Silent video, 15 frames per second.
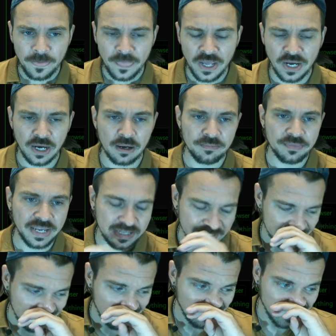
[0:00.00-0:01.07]
The
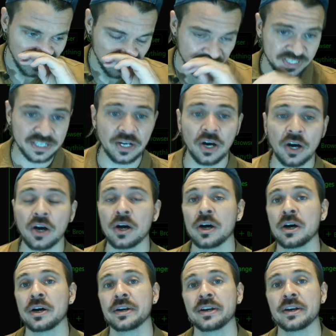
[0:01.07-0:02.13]
LLM is hosted
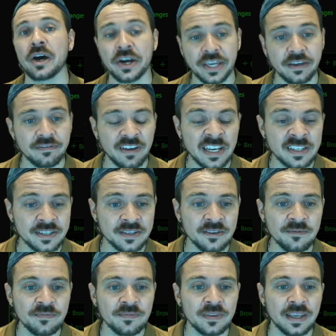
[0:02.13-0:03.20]
on Hugging Face,
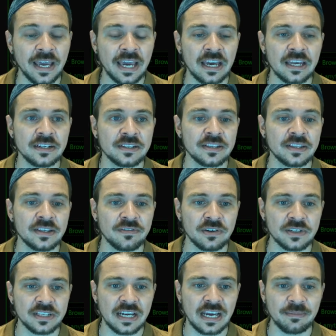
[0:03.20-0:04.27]
and the
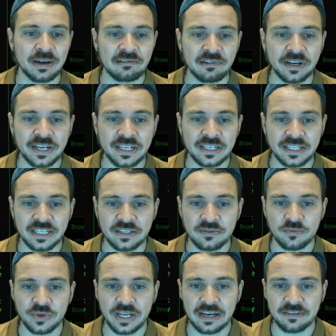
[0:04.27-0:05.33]
first time I run it, it
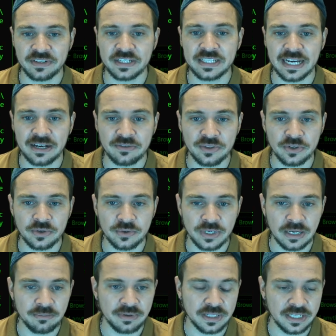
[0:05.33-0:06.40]
would have to download, I
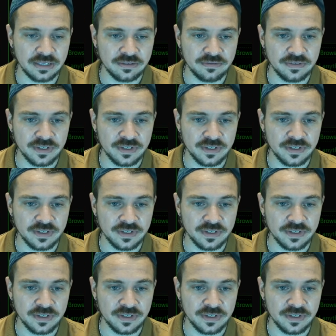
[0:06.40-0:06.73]
believe.